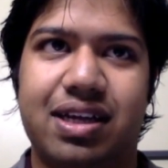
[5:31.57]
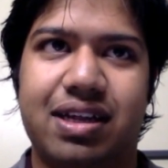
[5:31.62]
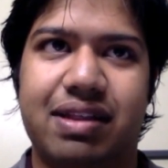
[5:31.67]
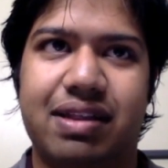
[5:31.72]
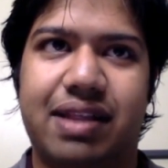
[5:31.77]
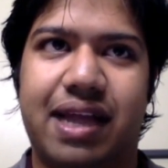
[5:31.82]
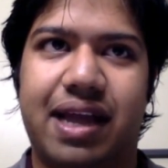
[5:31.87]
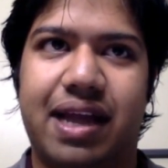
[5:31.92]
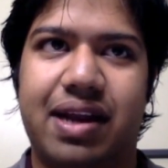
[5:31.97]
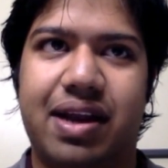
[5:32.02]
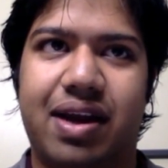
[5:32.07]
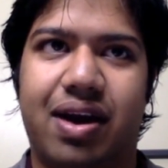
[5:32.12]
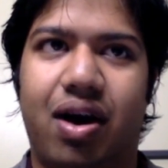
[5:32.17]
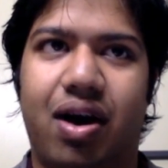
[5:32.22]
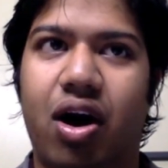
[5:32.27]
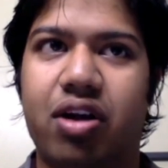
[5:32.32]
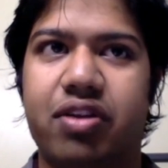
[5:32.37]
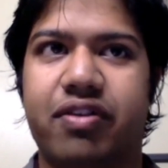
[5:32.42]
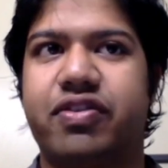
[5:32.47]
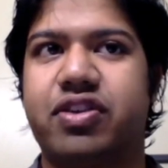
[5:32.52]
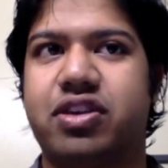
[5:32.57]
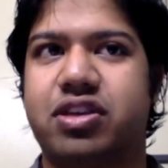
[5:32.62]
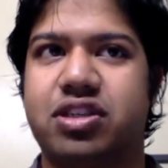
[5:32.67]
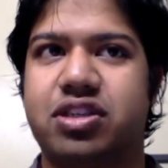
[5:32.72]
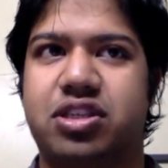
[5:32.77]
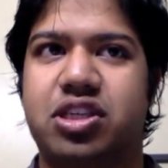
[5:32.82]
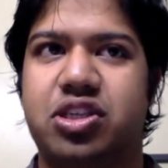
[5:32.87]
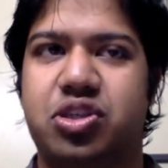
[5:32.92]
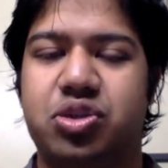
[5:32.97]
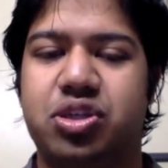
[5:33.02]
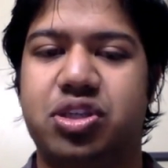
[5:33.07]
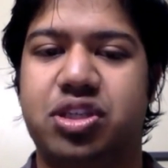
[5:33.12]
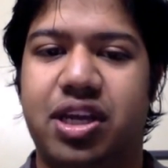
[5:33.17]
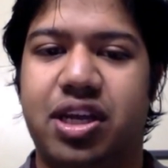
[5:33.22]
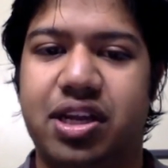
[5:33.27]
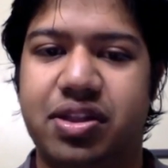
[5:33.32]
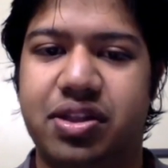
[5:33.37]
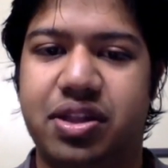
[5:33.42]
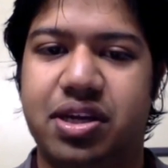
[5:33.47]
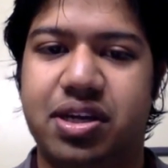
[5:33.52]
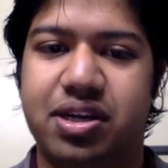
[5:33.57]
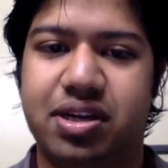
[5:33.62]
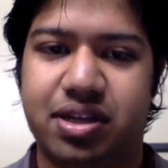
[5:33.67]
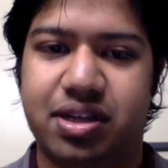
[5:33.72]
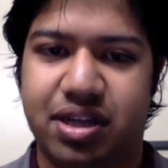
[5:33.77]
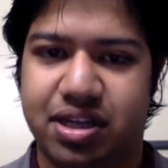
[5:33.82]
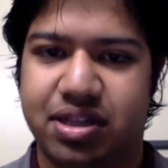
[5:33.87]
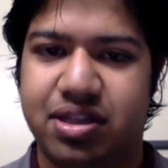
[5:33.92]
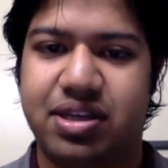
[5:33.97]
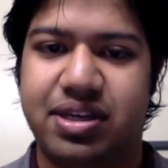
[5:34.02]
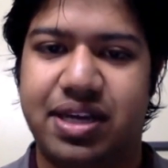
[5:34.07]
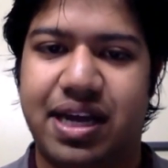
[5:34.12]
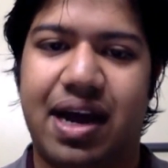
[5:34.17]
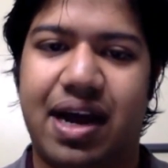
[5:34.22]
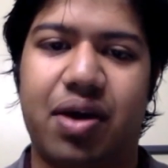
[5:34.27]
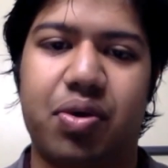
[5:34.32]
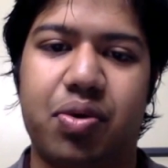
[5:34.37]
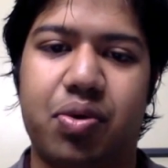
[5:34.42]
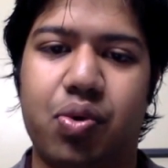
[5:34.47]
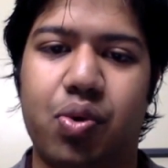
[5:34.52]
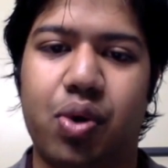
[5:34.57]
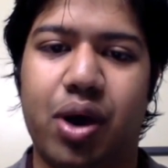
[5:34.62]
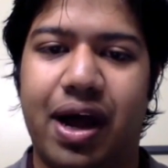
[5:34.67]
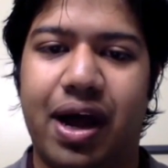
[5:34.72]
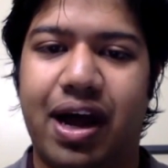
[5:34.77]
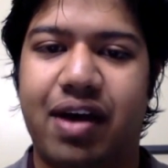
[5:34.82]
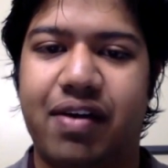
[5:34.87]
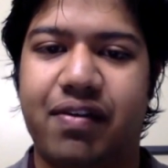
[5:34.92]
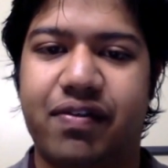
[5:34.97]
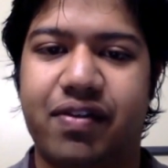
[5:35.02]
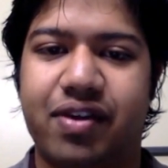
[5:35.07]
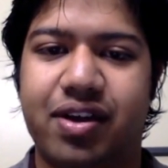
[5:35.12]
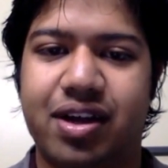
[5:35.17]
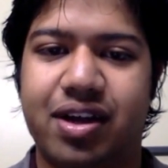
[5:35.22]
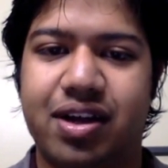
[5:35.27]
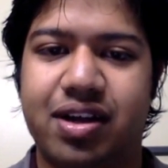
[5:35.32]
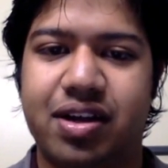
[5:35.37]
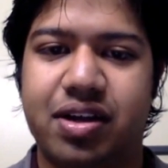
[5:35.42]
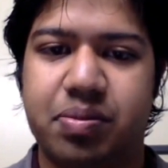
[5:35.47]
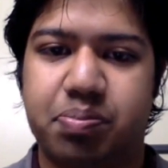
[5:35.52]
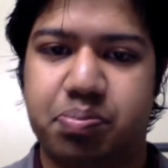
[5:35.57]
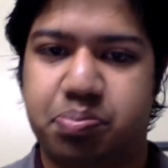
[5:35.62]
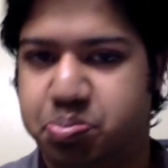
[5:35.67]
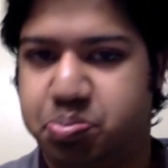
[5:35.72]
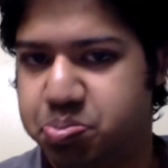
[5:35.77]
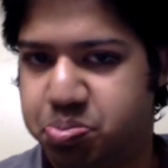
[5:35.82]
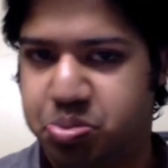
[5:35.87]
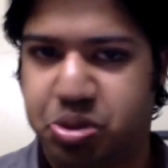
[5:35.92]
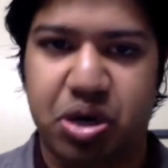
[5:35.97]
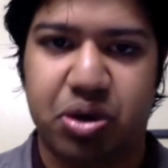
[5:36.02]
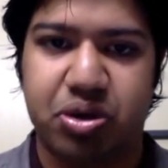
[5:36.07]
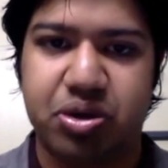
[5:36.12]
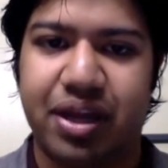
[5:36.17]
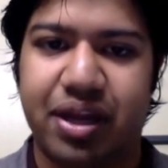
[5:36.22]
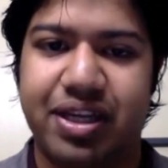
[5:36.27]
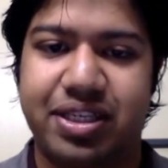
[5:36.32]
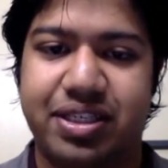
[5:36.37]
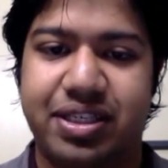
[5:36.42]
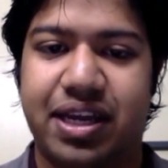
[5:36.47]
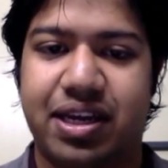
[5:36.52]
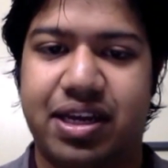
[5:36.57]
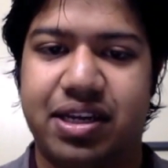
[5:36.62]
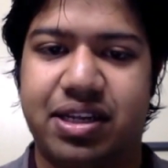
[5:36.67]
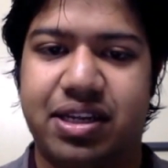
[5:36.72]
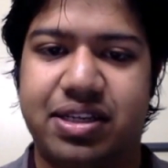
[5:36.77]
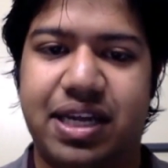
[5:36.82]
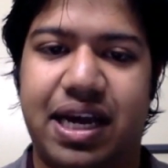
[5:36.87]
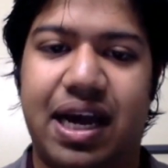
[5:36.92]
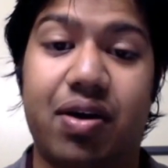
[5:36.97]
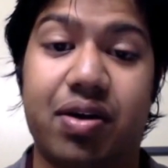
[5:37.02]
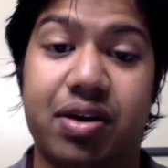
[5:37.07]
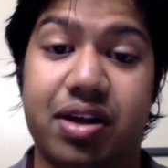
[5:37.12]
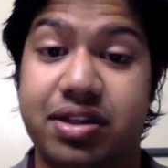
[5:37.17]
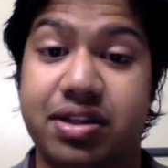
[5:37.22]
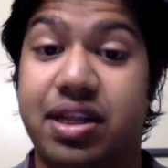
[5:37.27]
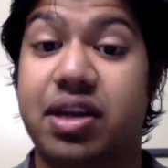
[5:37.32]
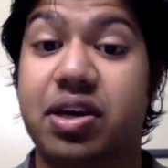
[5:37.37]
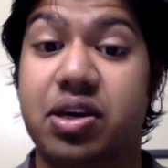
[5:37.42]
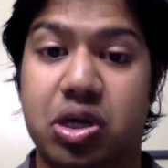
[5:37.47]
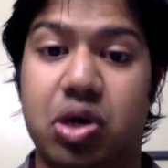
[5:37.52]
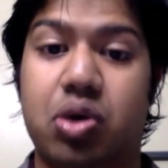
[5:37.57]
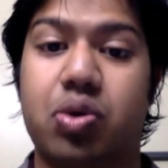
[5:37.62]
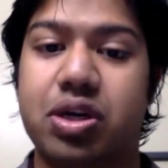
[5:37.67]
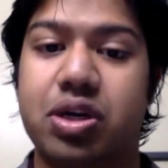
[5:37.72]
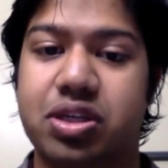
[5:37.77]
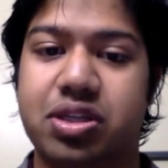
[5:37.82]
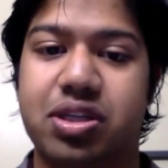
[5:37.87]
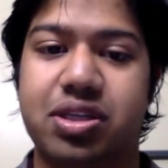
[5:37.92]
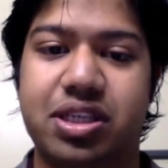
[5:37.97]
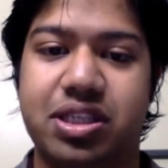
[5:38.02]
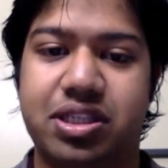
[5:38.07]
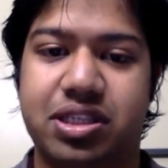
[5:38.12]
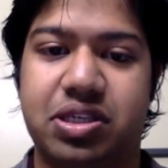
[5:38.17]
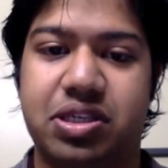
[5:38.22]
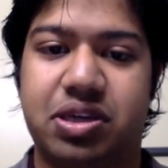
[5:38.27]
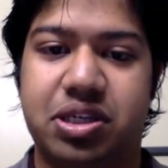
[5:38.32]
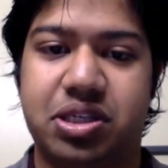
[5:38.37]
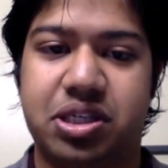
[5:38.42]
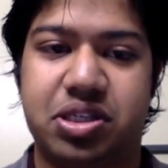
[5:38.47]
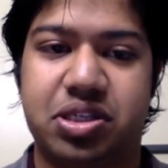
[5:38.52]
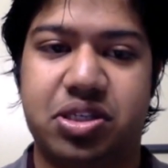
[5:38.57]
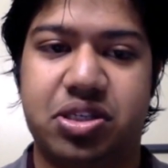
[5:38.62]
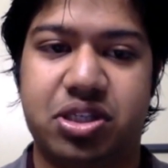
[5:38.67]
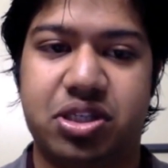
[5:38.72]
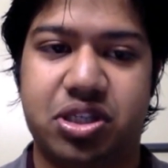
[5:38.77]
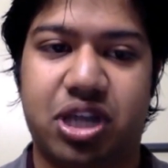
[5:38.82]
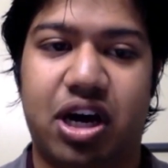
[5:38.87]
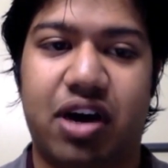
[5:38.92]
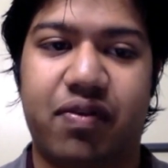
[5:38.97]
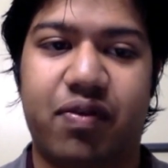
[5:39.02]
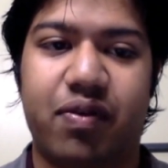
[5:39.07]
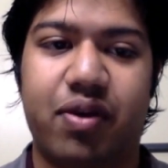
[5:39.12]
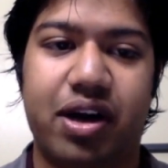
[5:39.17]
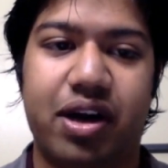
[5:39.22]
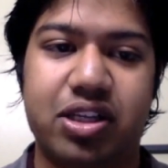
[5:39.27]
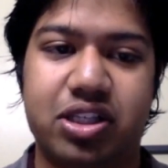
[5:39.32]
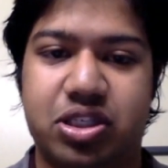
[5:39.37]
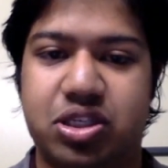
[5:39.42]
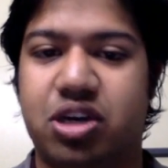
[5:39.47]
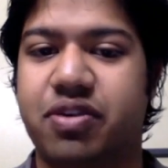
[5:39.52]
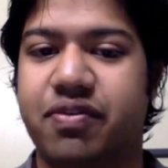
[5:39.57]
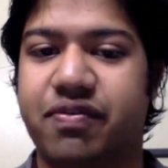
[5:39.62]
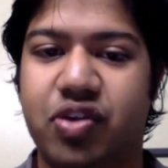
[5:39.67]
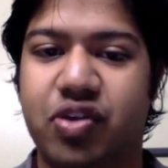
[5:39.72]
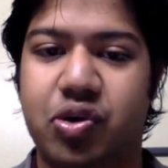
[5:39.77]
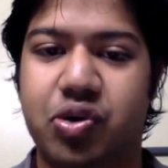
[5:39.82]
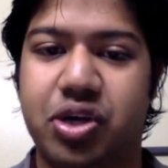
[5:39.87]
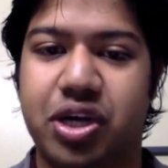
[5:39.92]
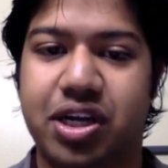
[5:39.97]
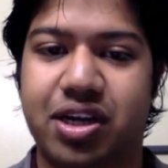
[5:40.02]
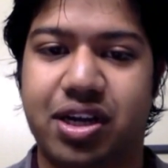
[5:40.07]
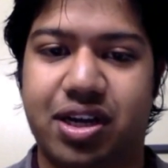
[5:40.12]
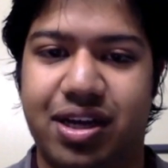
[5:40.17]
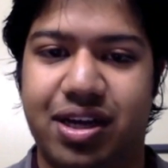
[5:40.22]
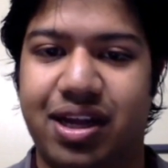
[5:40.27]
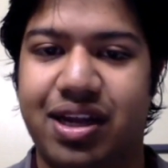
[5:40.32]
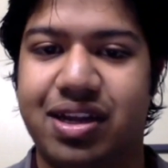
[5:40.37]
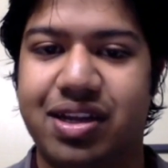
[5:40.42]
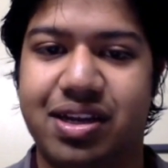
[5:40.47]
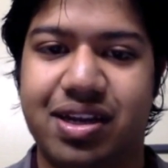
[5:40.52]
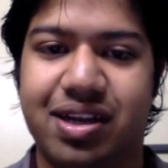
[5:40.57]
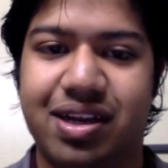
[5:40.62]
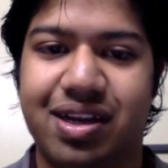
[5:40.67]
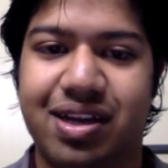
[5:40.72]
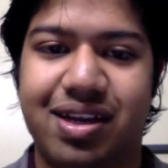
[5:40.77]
then all of the constituents in the in the DAO who have you know a stake in the DAO can then go into the decentralized decision software and start voting in